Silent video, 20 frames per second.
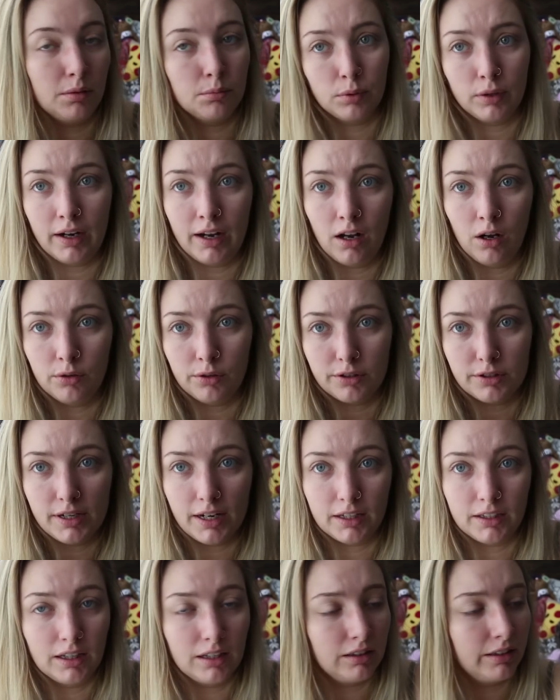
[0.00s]
a brown or
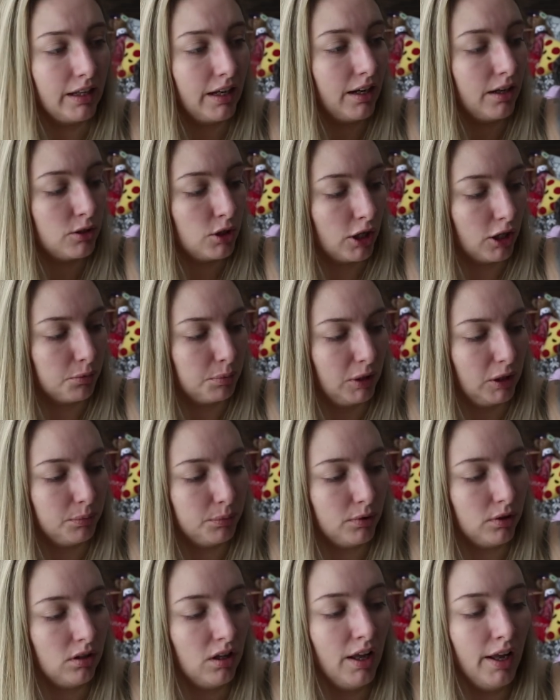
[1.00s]
technically a dark
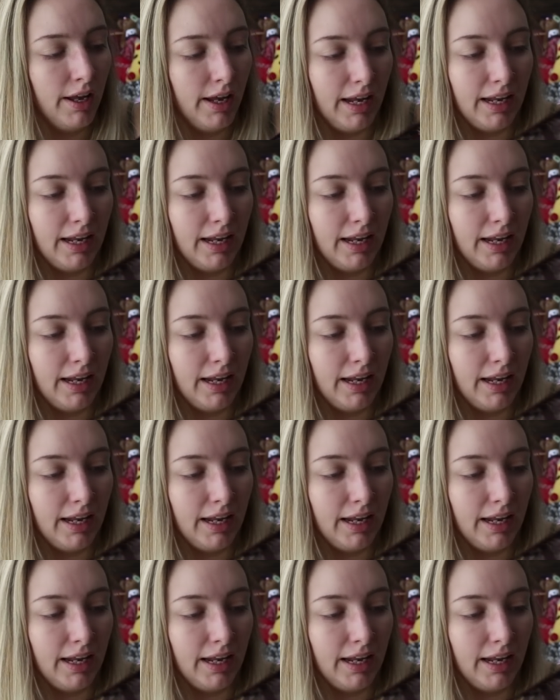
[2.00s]
purple.